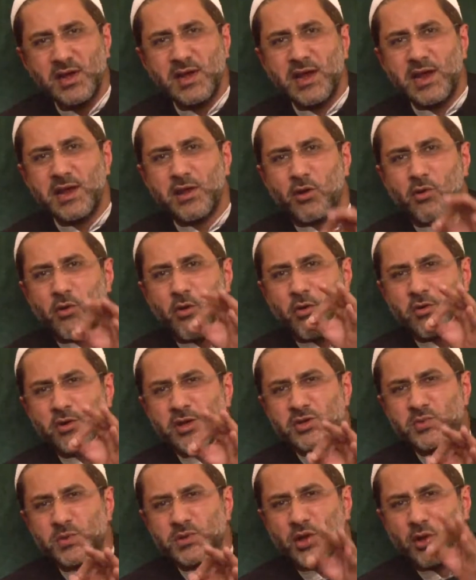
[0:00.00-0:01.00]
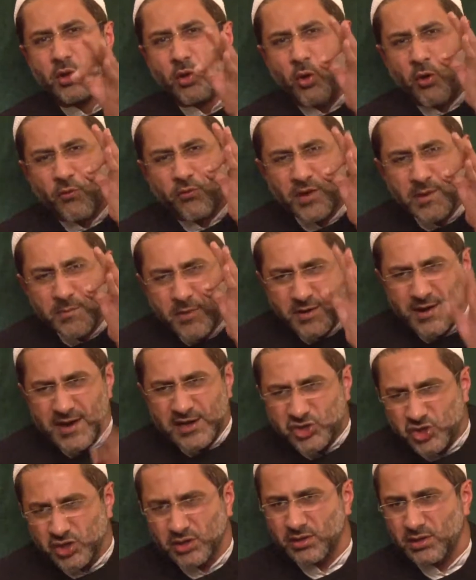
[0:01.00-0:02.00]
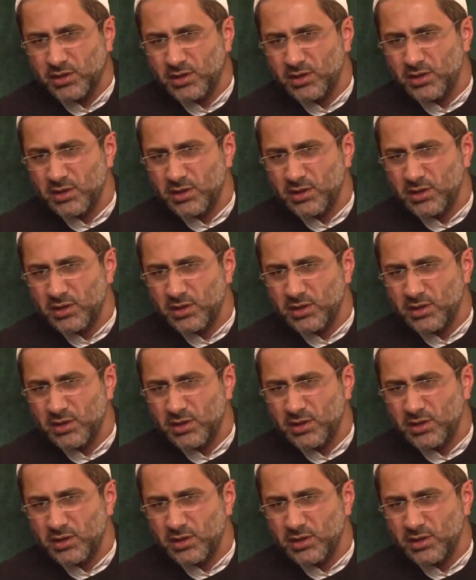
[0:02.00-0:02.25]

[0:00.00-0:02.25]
in accordance with the law of liberation.